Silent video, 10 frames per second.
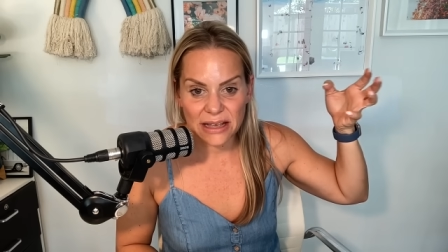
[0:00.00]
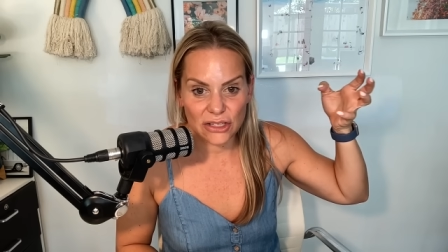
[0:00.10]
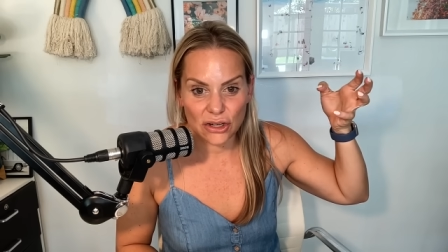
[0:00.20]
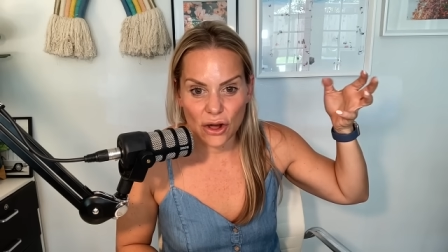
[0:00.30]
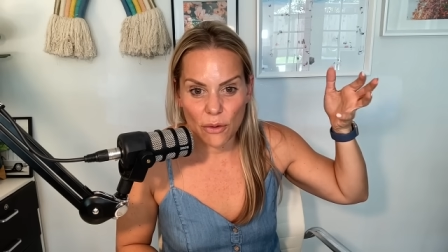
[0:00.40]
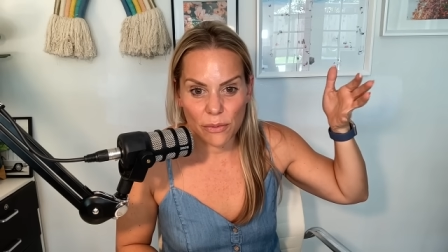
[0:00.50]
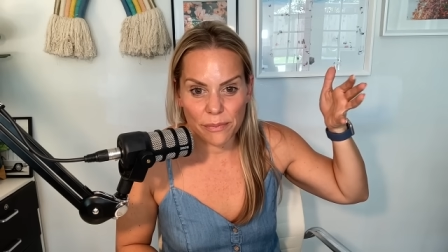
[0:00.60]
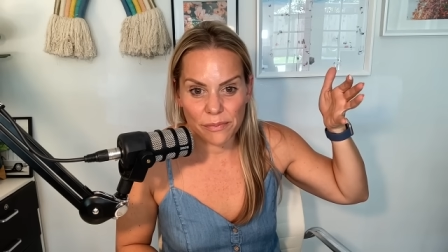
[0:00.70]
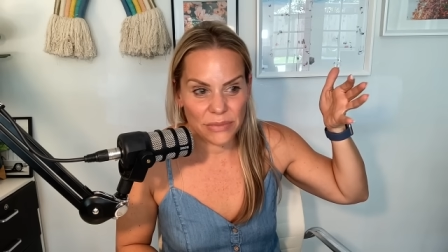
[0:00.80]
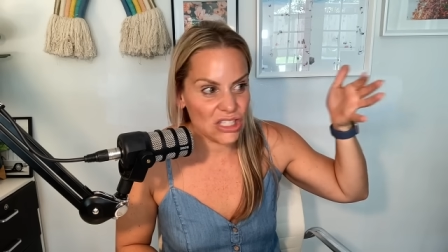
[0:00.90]
you
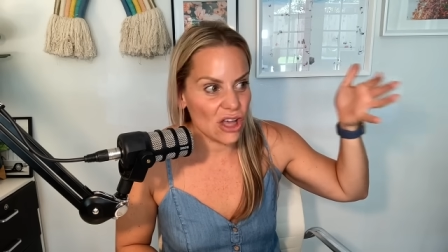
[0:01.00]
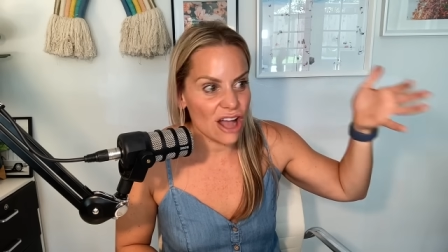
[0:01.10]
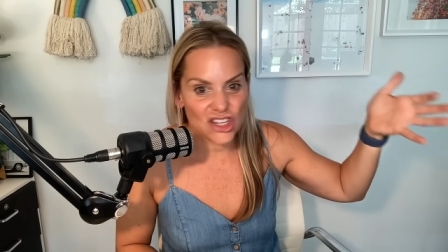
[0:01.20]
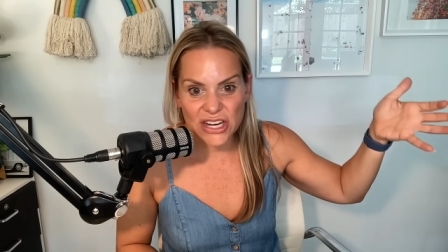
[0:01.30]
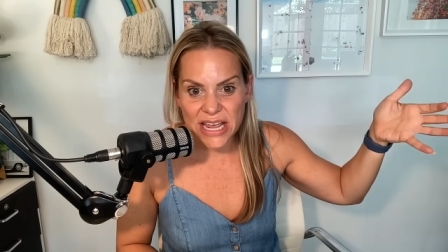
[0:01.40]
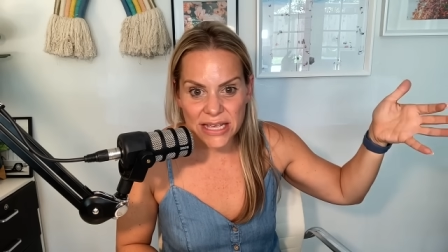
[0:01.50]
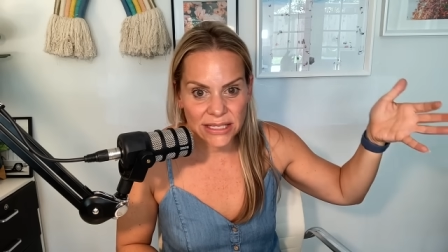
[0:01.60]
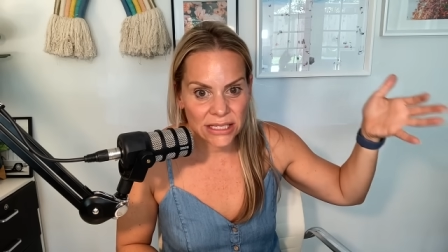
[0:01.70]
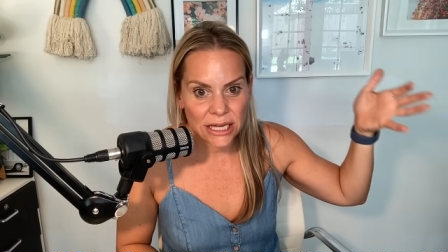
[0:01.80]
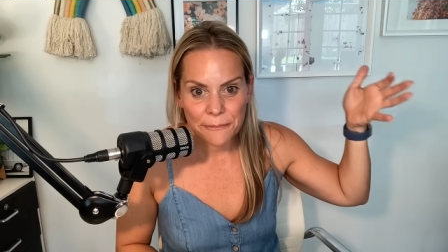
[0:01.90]
know,
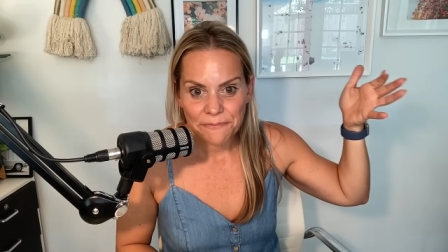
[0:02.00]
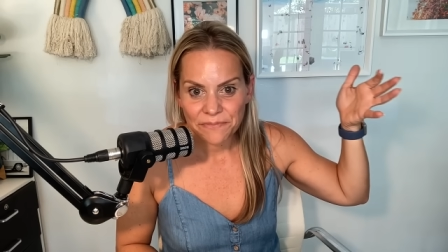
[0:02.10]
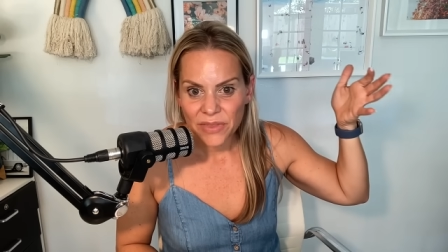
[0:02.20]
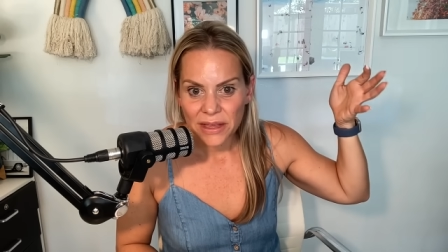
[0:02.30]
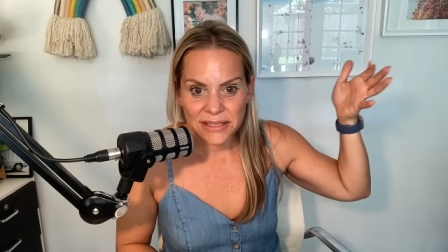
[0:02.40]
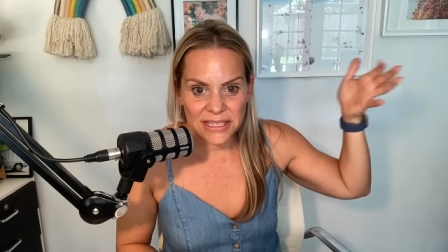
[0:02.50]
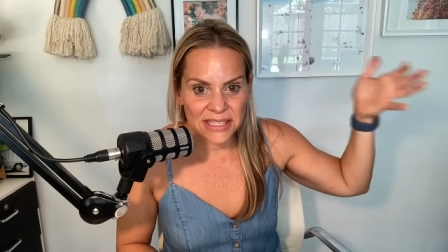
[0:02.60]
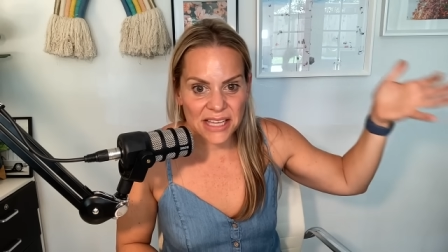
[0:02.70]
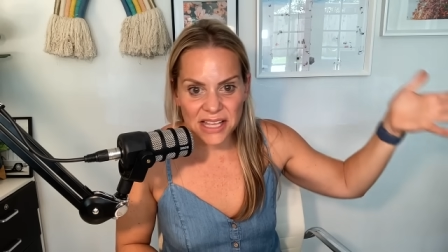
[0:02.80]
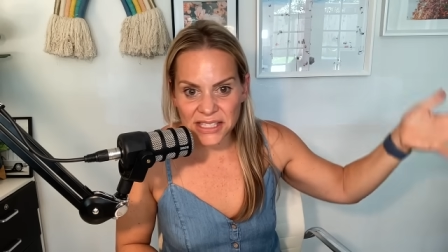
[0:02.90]
misogynist,
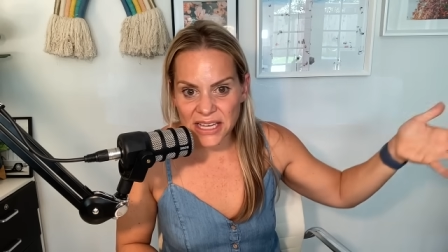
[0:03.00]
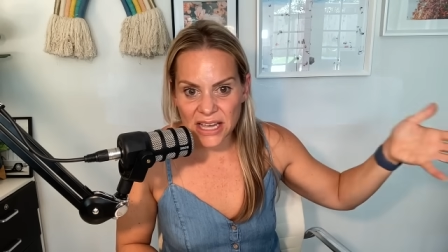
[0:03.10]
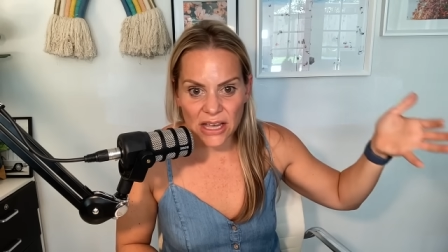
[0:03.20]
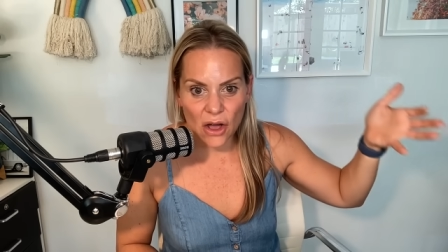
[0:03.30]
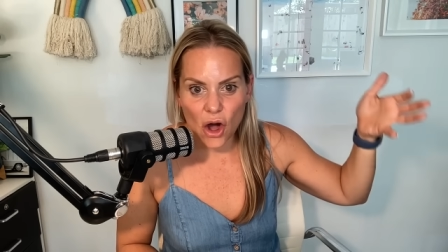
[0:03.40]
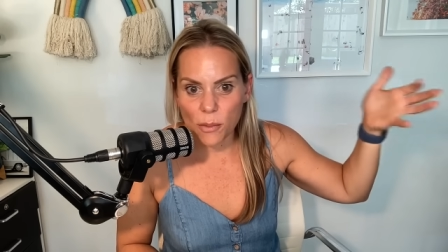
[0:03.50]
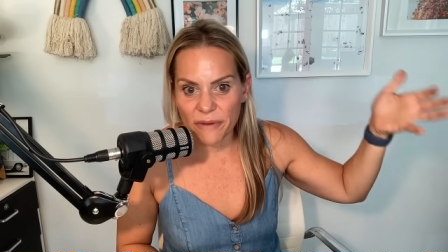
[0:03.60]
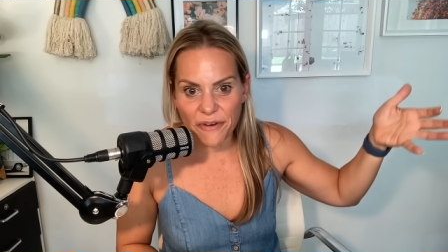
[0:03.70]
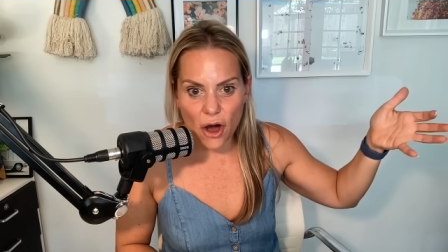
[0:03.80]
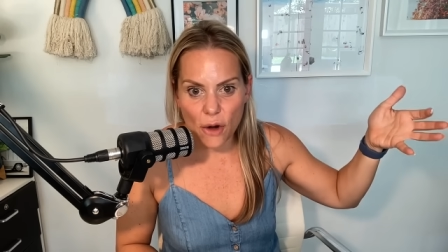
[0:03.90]
disgusting,
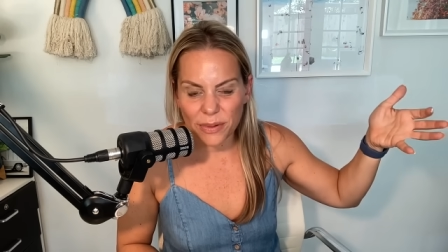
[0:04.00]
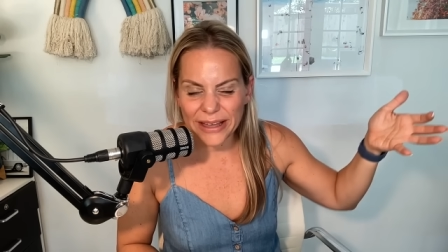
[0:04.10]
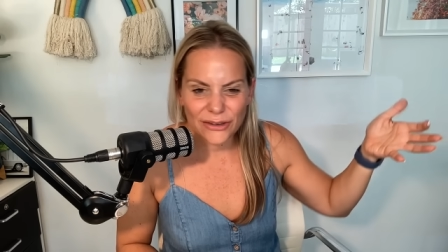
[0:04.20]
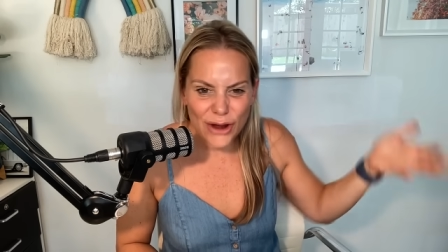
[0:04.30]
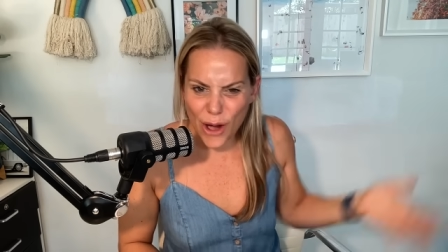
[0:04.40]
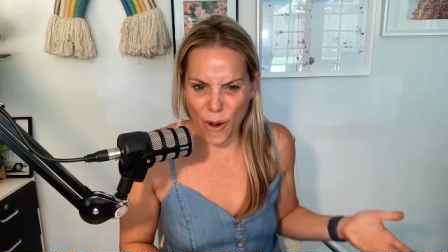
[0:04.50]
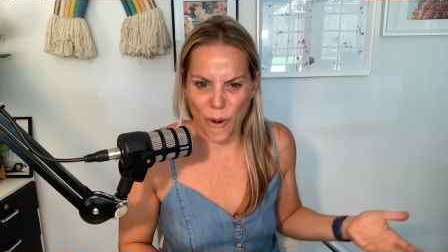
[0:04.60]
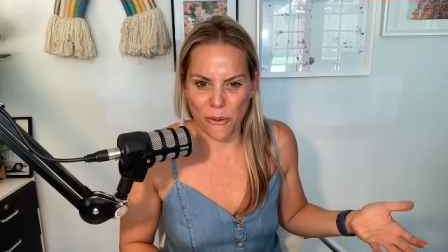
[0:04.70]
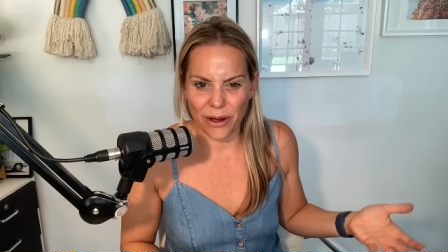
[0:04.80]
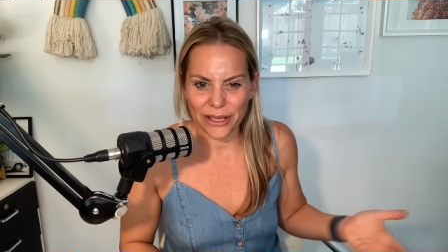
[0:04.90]
homophobe? Like,
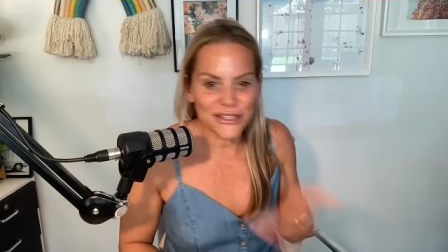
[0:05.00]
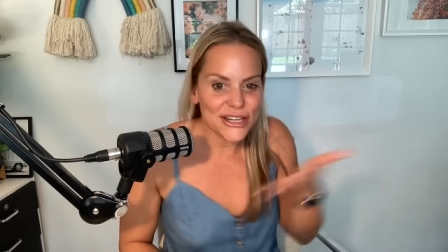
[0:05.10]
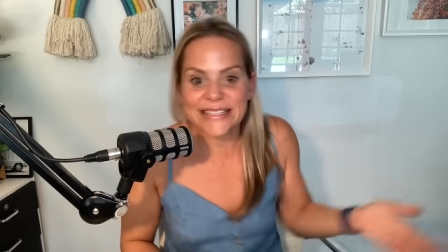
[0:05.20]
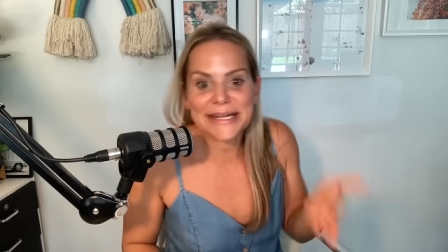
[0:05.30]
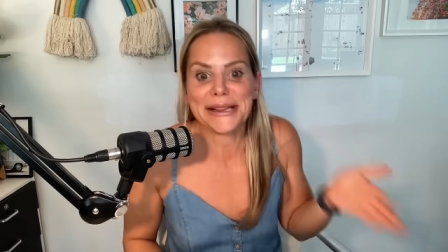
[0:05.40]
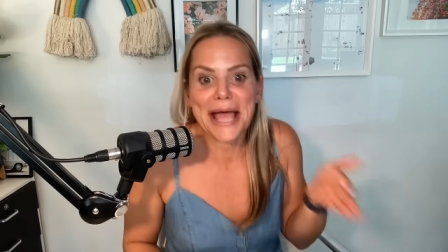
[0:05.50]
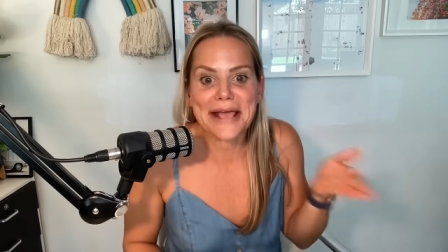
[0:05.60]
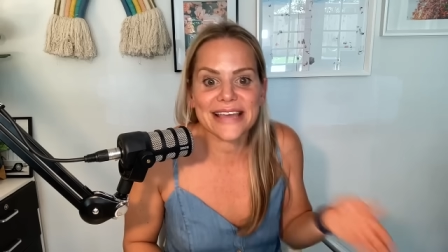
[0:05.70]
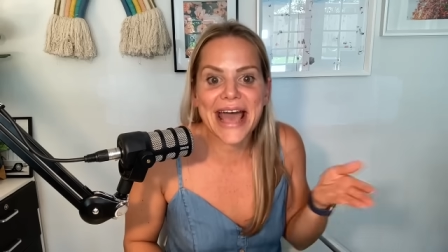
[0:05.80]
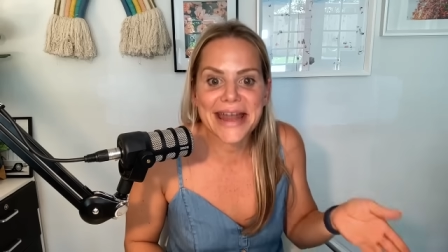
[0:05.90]
no, you just didn't
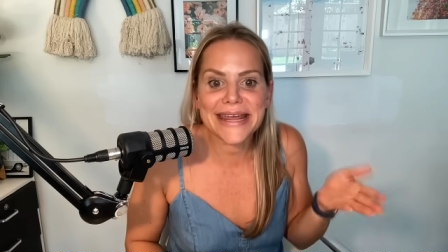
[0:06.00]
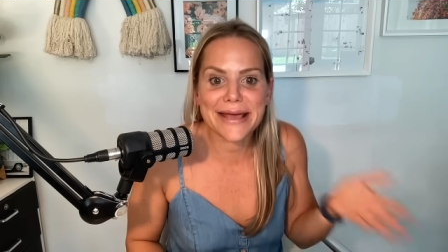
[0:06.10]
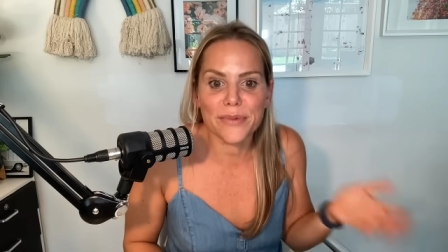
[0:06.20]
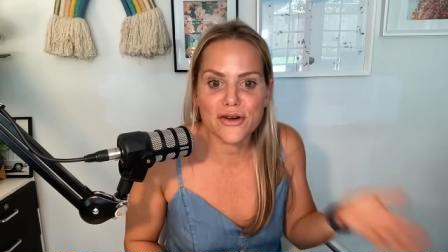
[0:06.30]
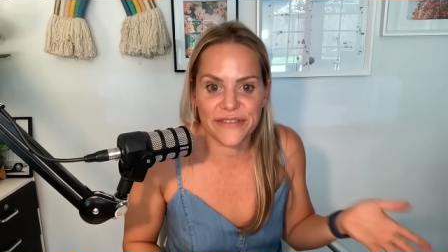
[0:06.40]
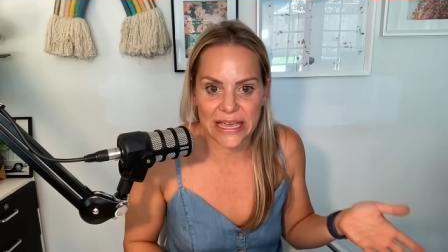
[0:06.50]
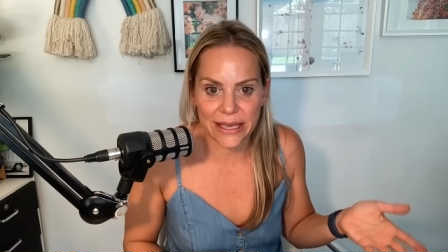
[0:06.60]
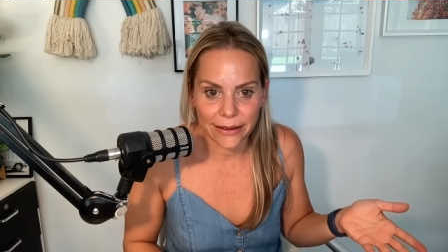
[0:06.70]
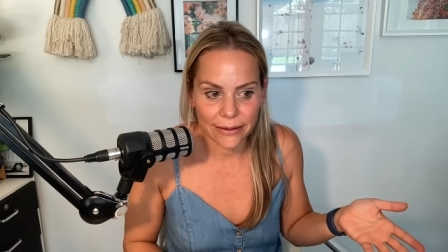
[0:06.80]
like the goddamn movie,